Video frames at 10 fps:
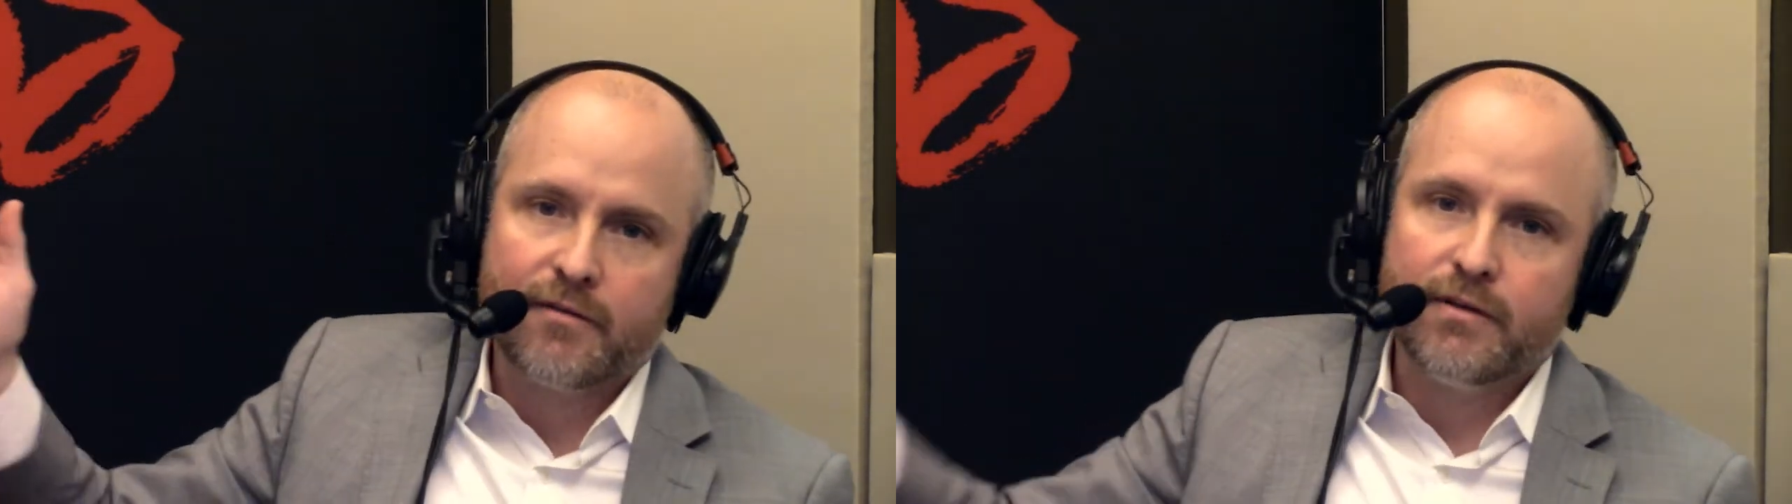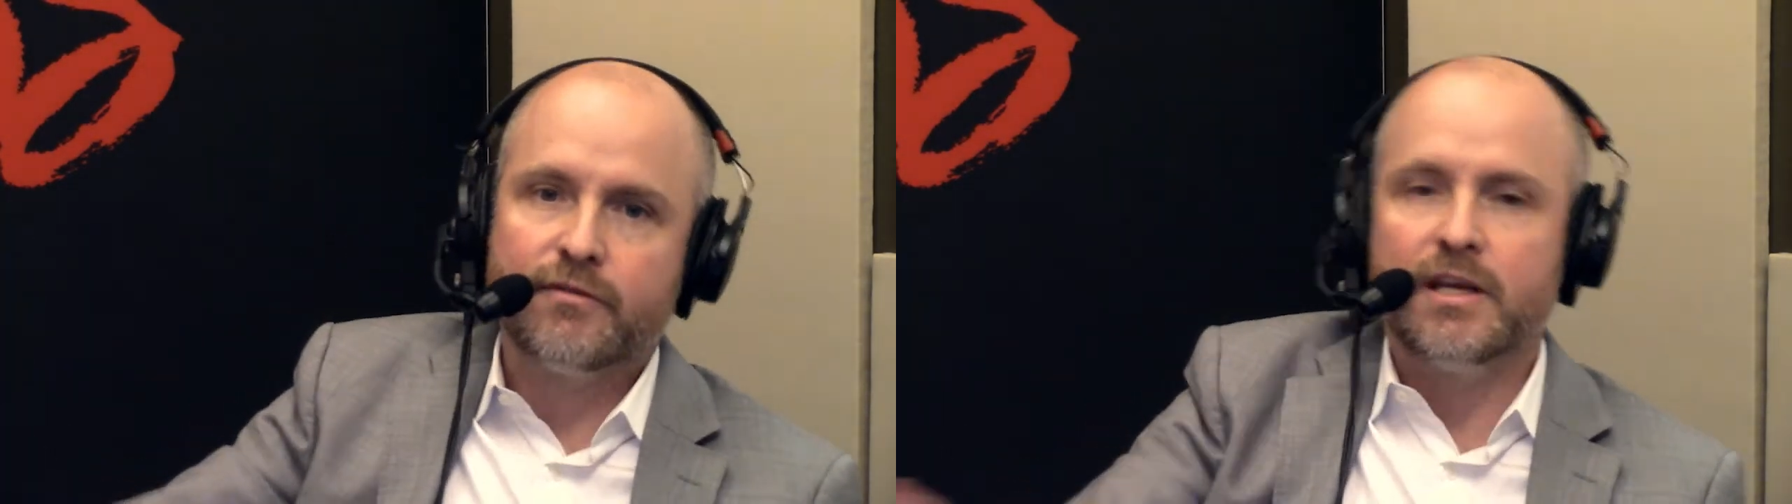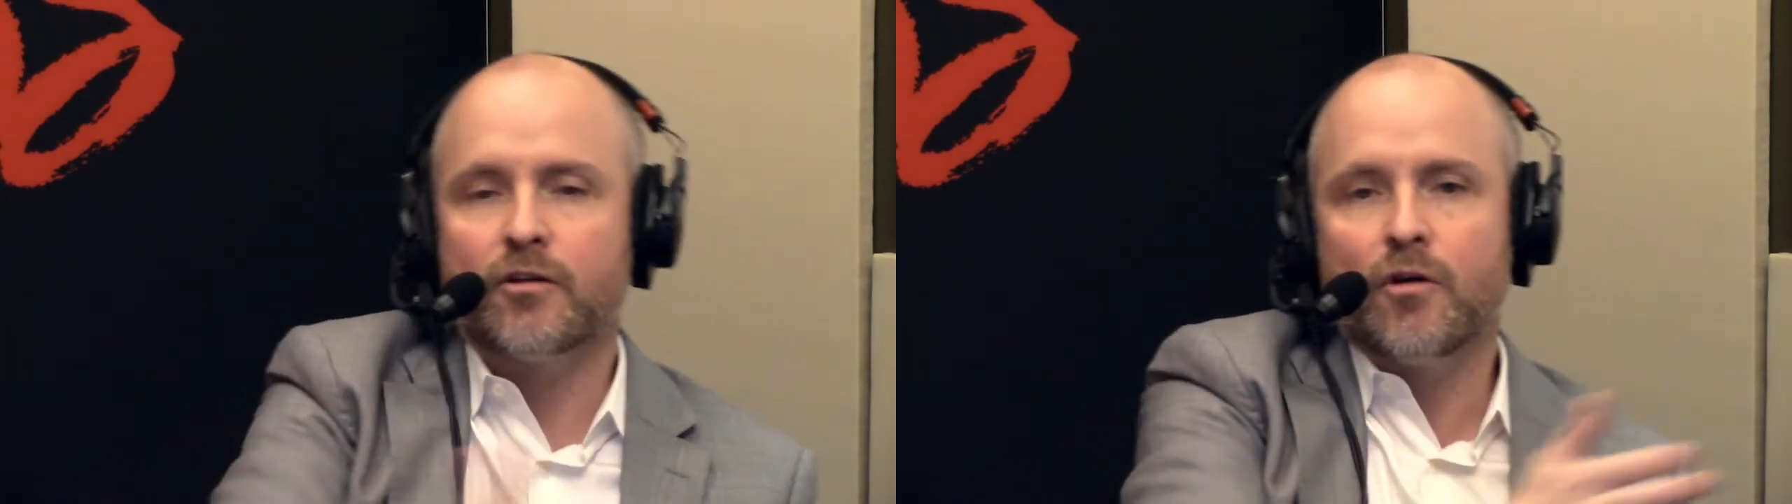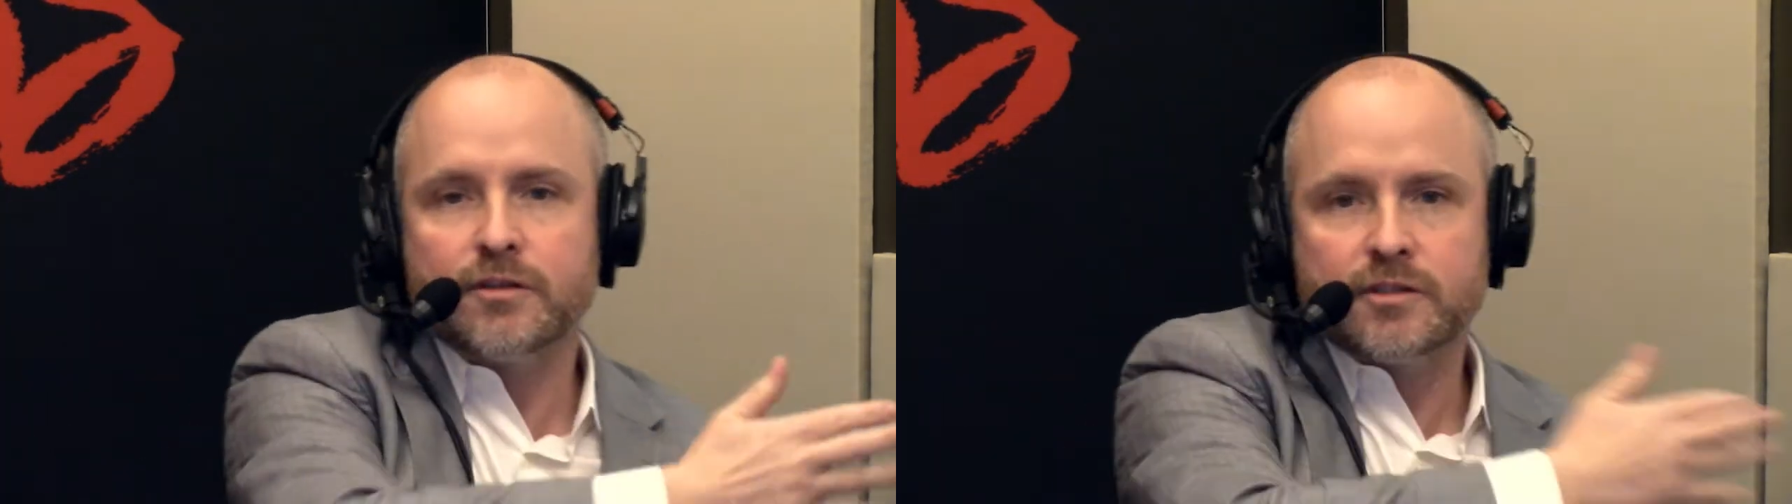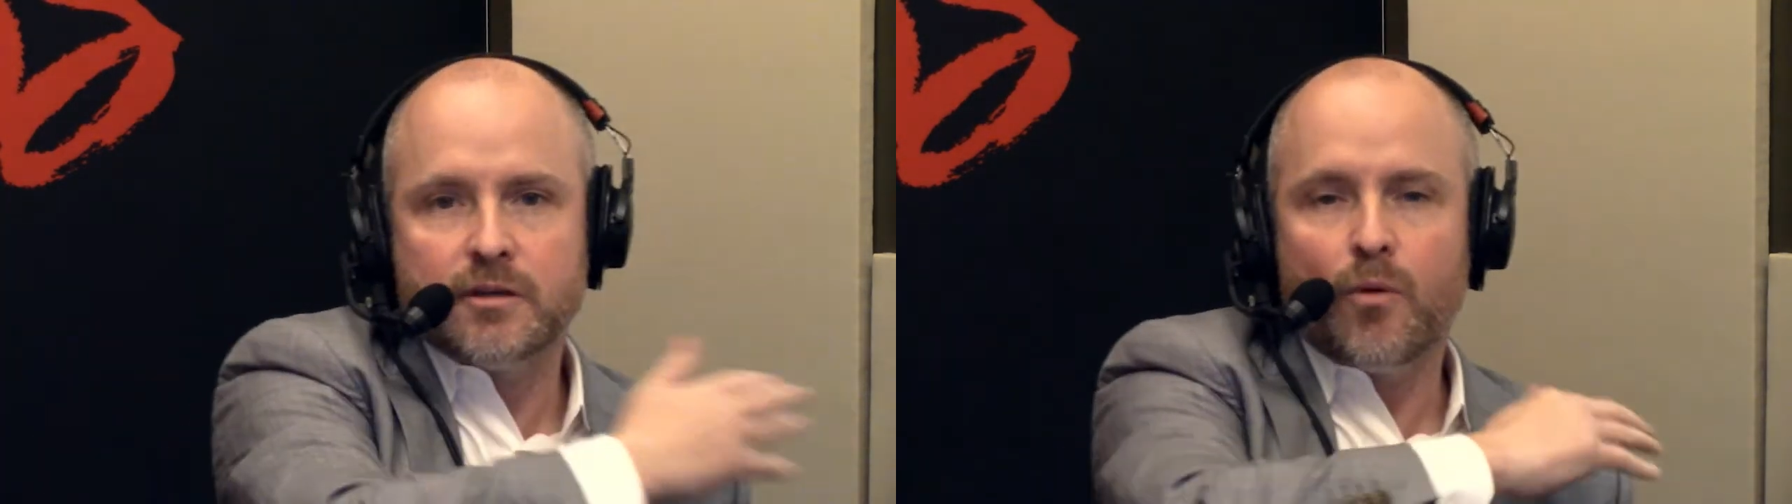15
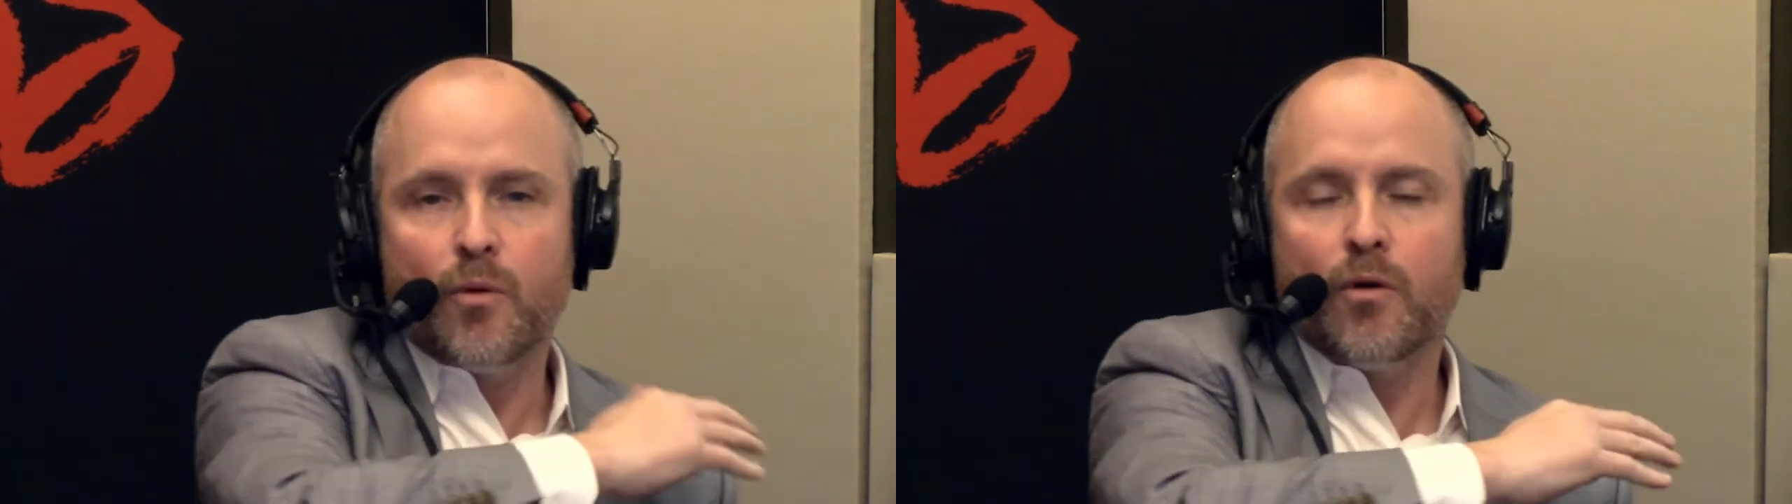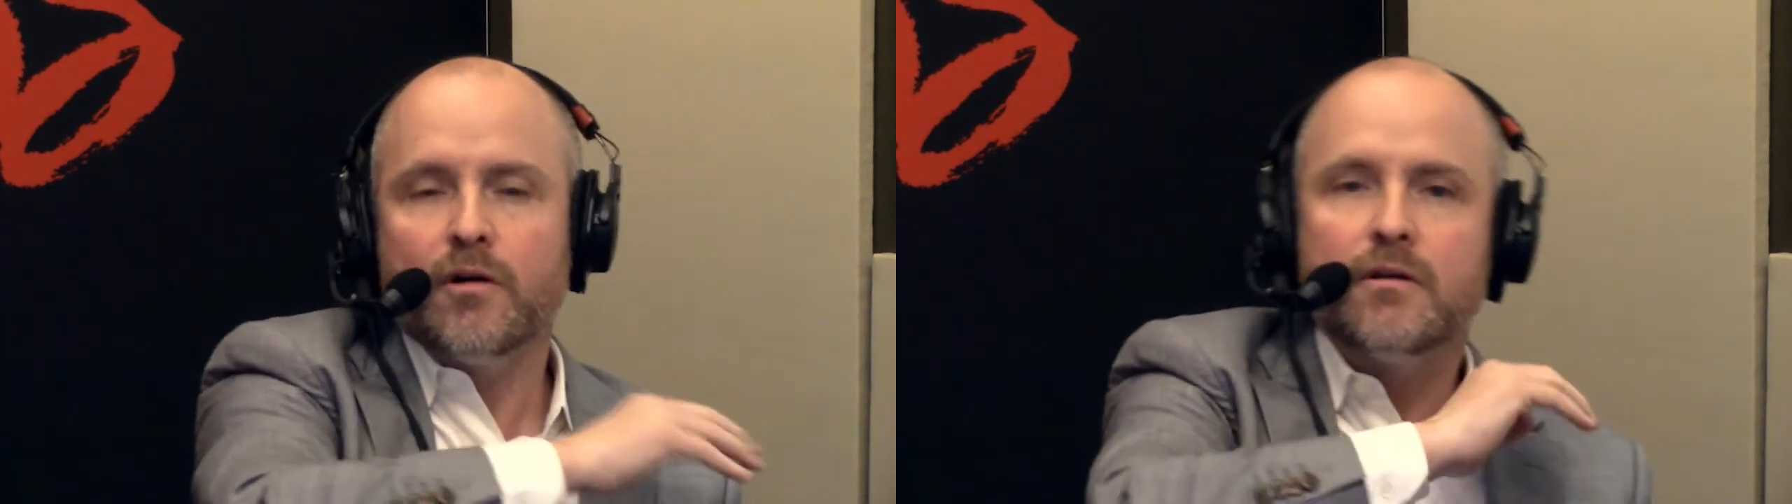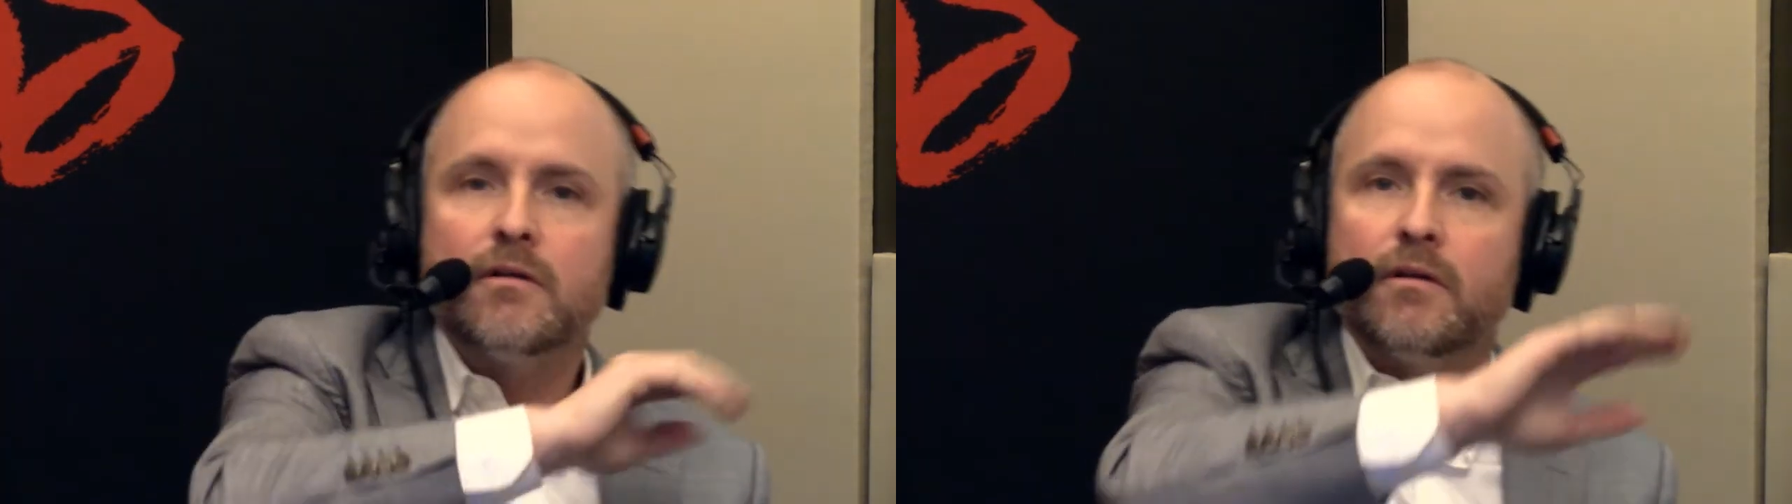across the board,